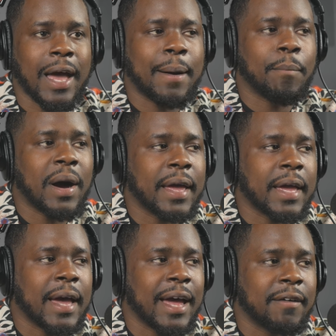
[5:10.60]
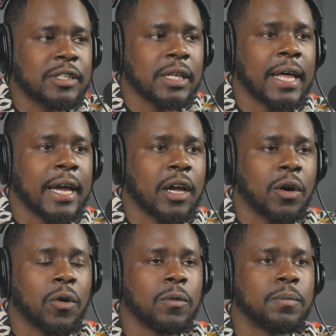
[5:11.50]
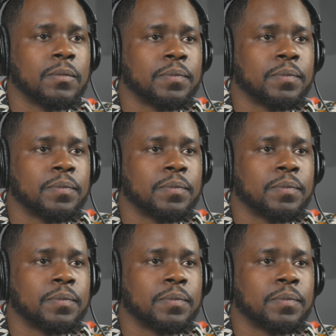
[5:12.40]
I might have to let go.